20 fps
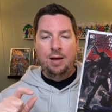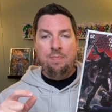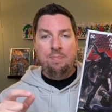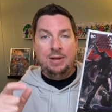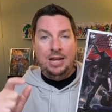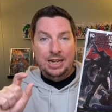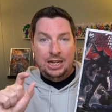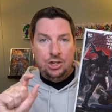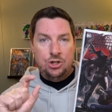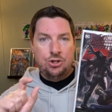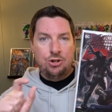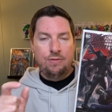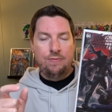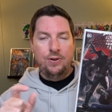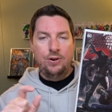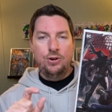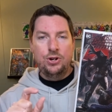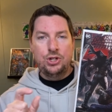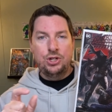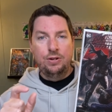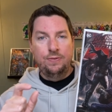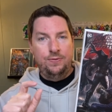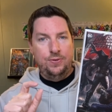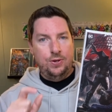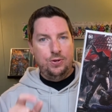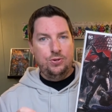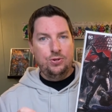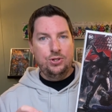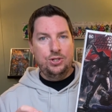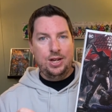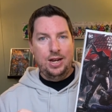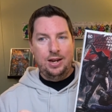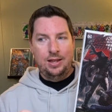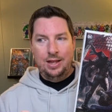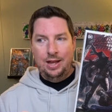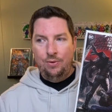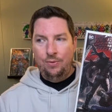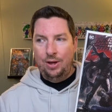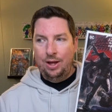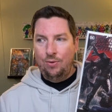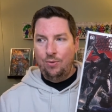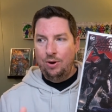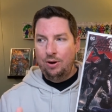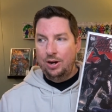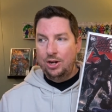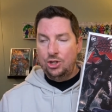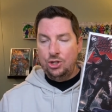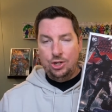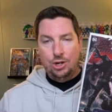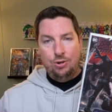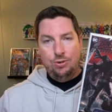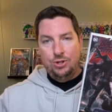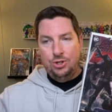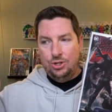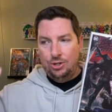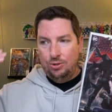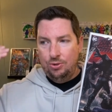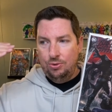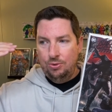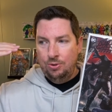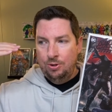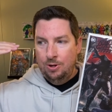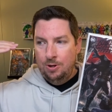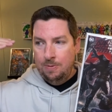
miniature version of Future State in that way, where it shows you